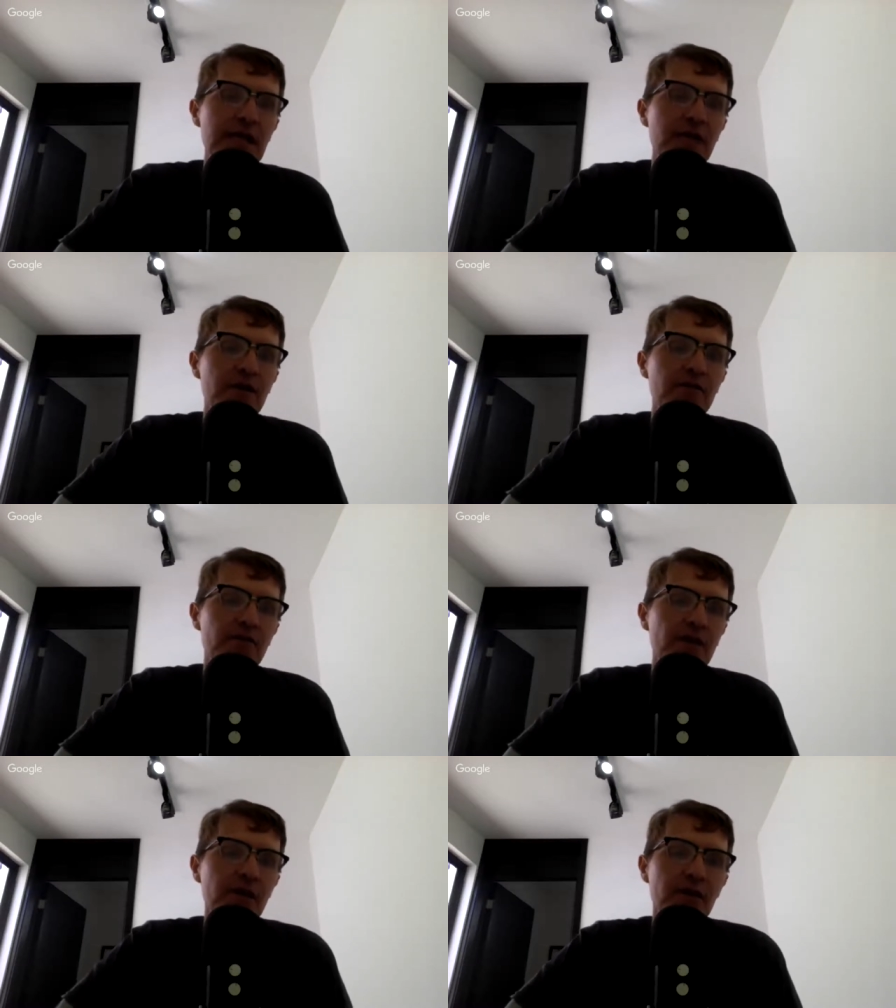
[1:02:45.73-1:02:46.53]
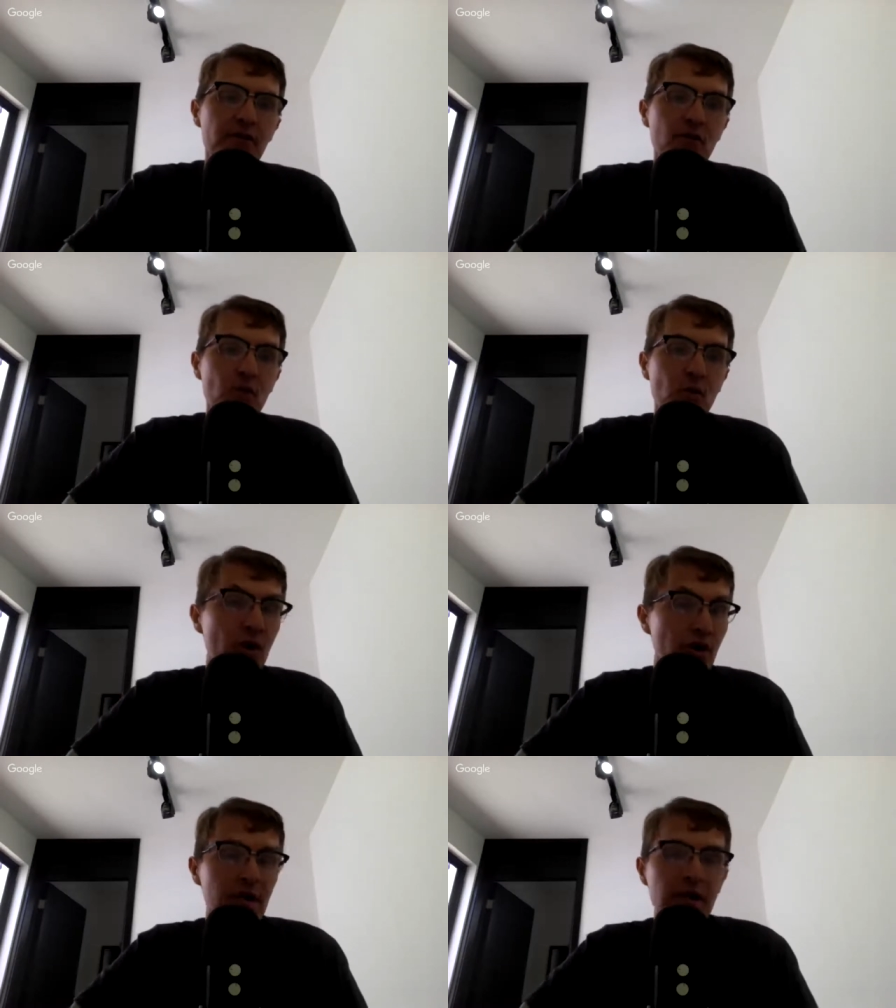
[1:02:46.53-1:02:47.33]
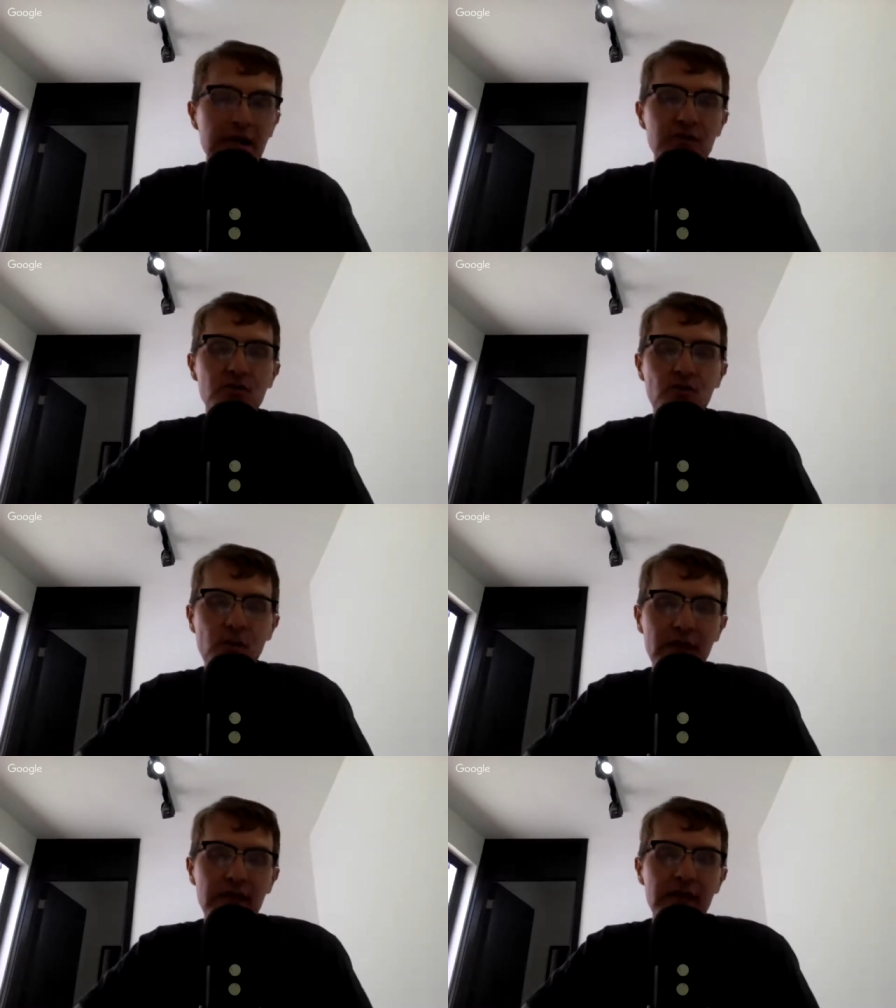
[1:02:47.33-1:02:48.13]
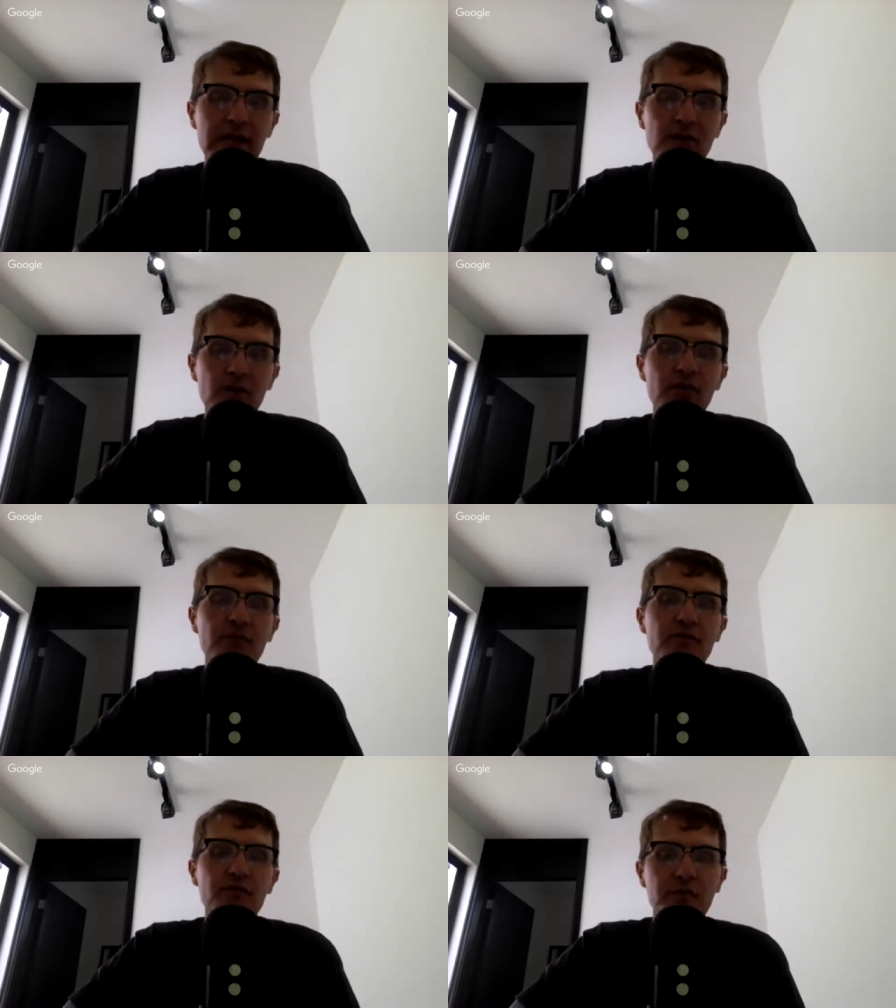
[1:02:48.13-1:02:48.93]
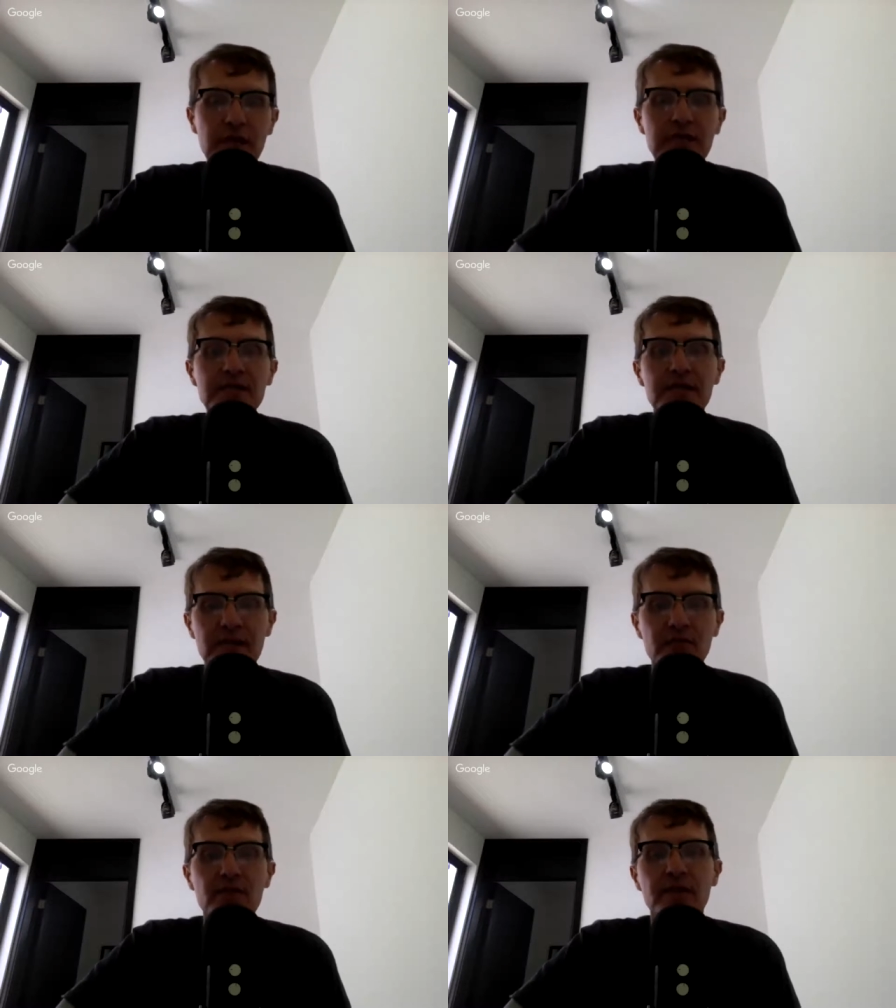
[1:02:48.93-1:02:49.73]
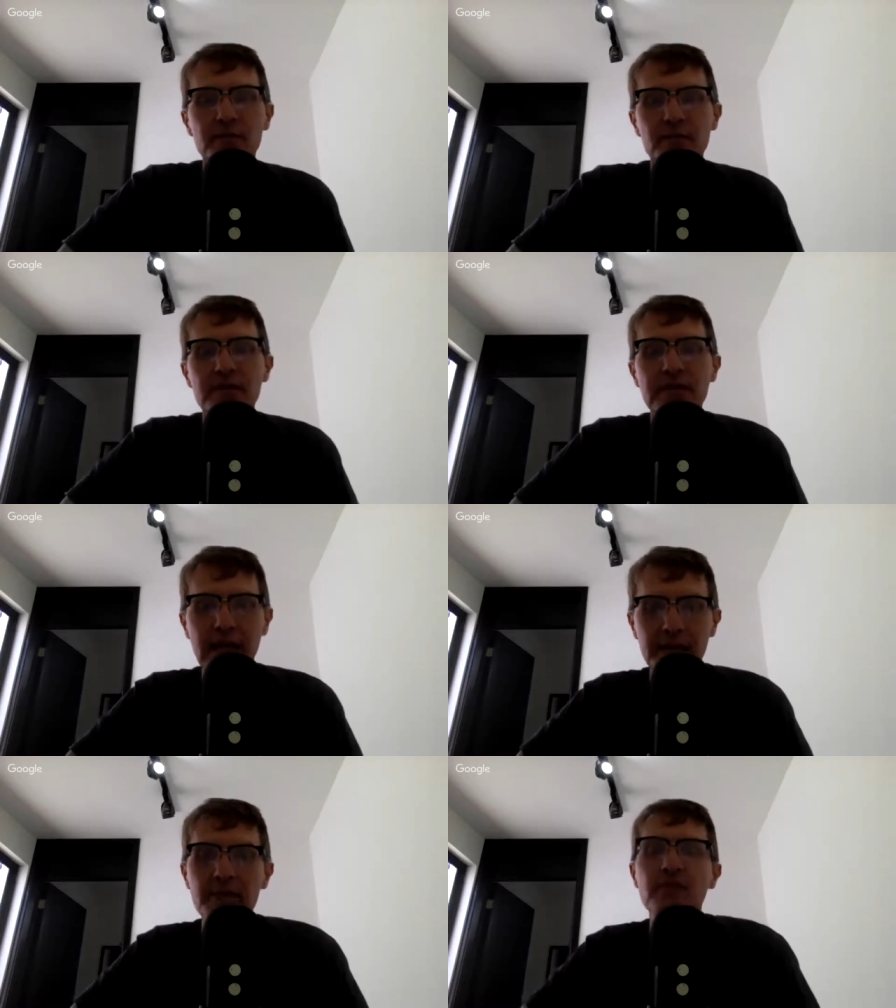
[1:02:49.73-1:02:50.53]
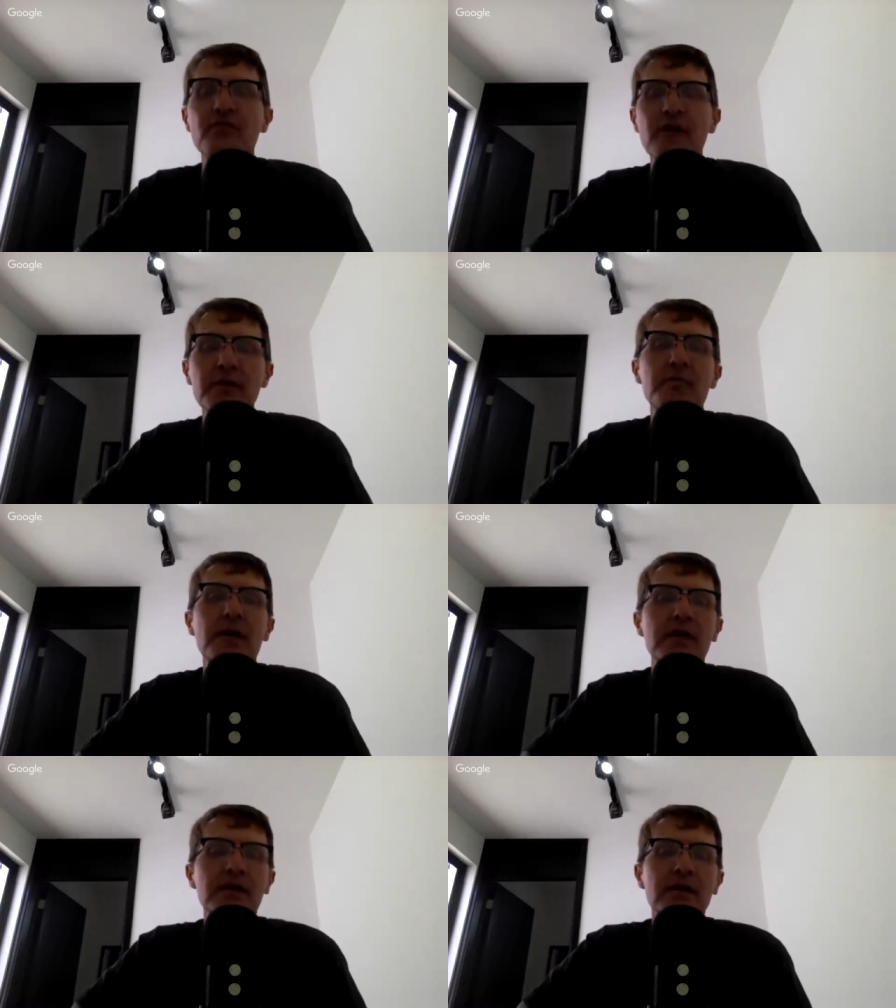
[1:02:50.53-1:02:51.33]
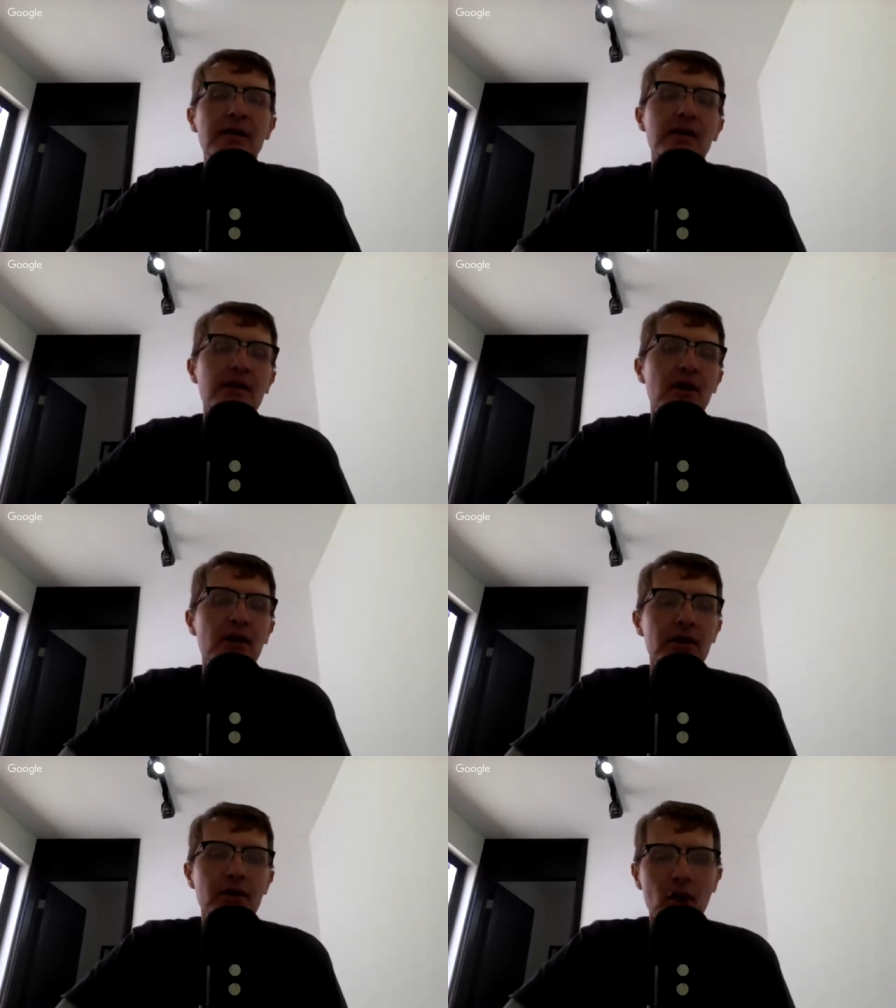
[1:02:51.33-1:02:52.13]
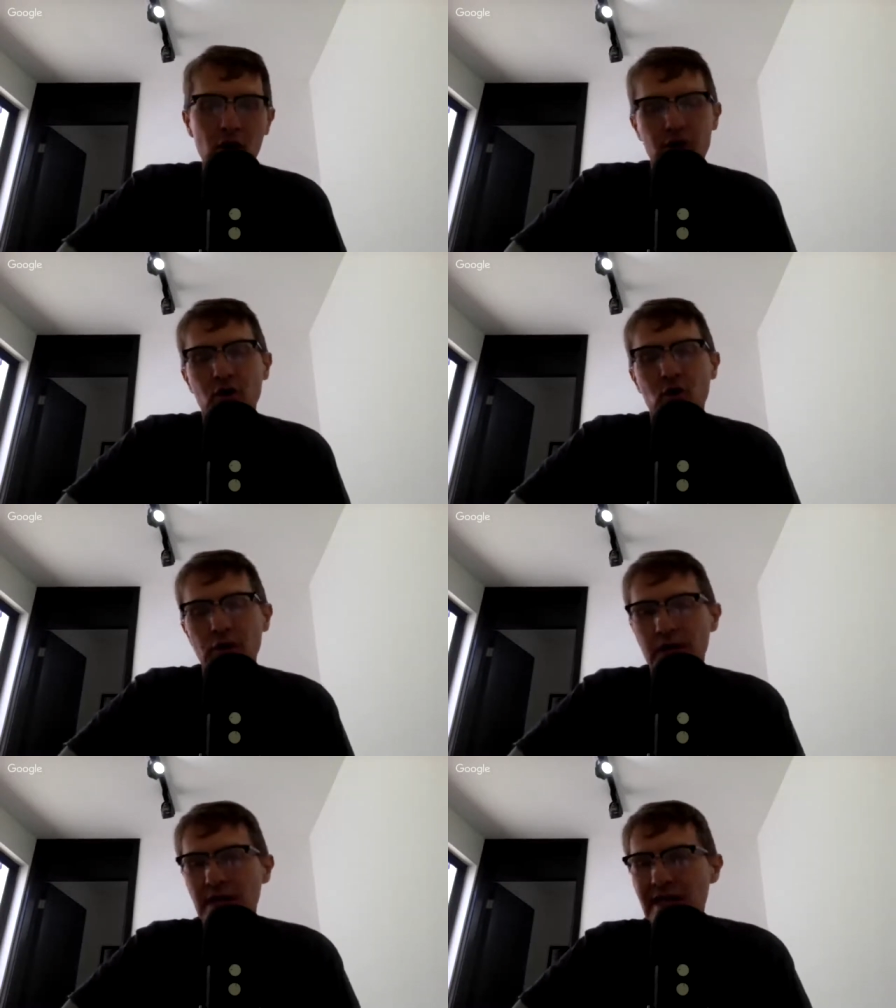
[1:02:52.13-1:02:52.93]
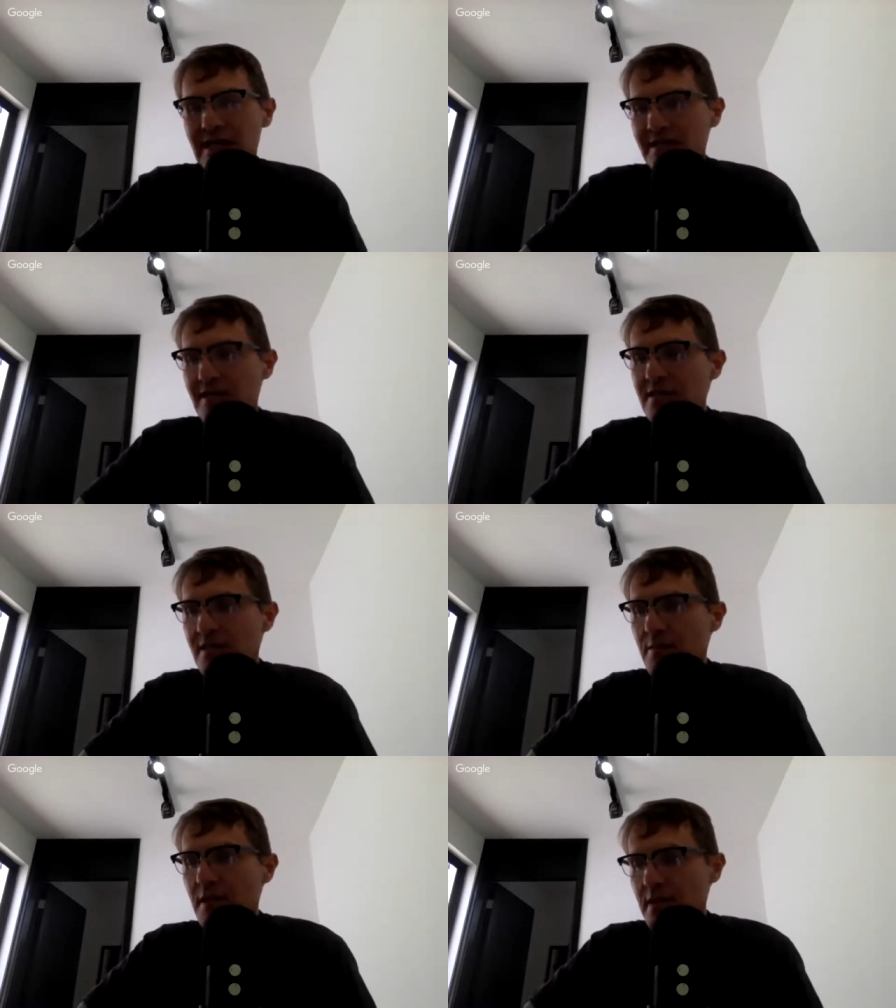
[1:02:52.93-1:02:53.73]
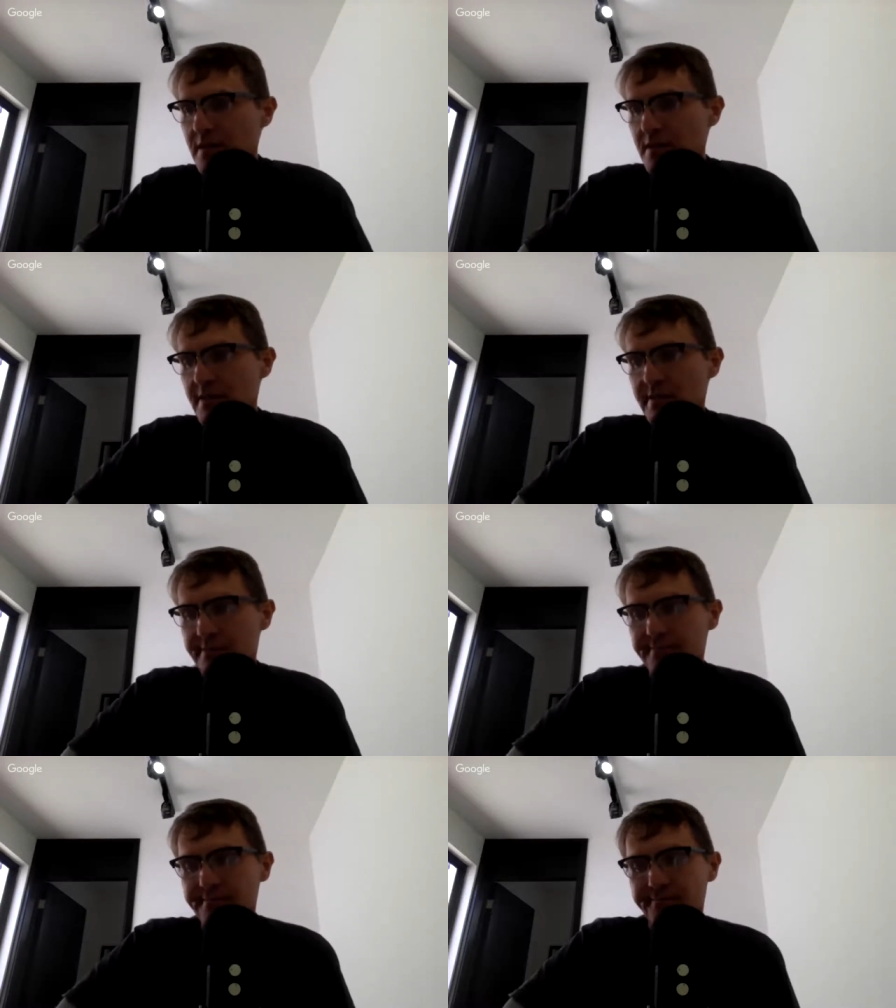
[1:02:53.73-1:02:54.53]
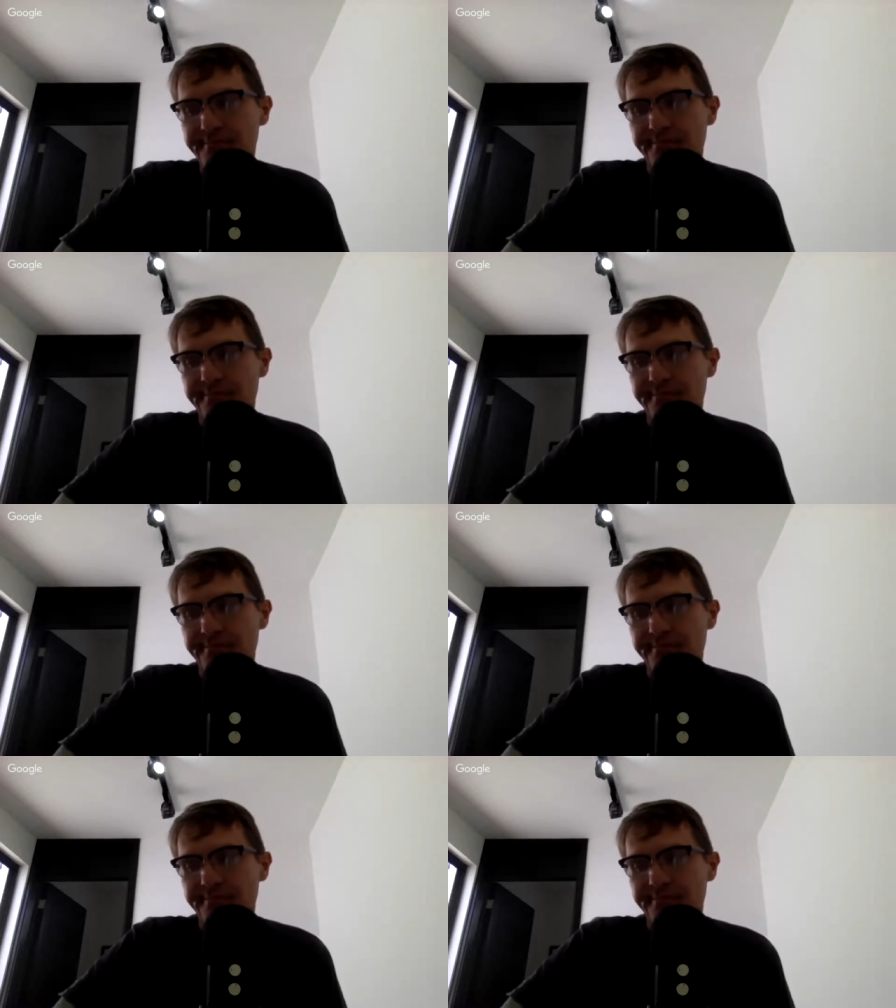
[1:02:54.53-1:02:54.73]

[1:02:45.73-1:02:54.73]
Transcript: uh, of uh, their work each week in order for me to give them timely feedback on an ongoing and consistent basis.